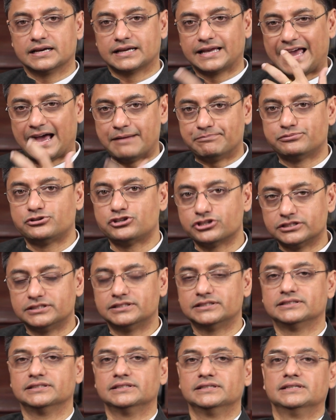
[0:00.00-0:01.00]

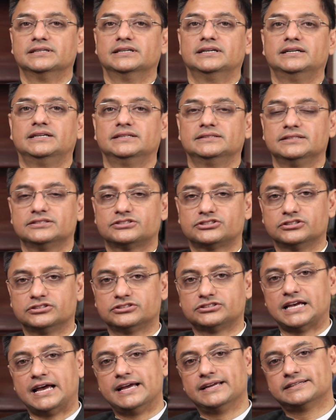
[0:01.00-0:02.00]
captured this
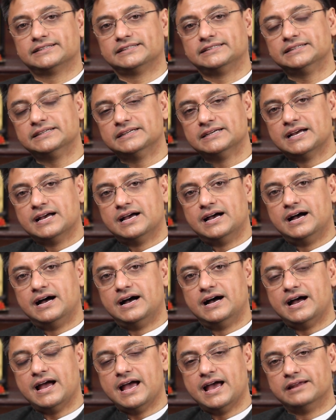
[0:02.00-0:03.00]
society
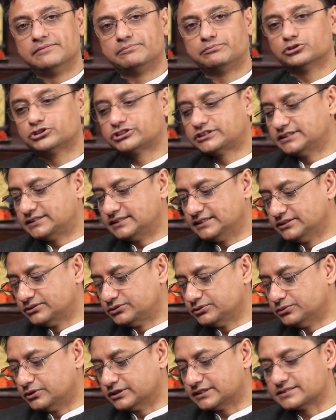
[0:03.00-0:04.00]
and pushed it
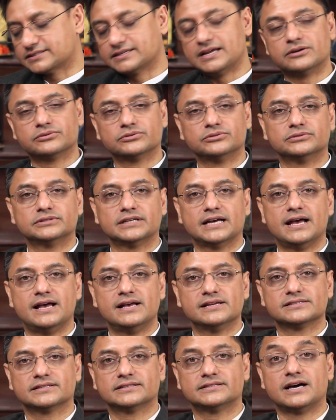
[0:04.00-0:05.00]
into what is now known
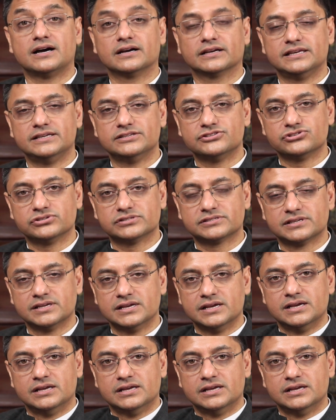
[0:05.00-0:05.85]
as the Dark Ages.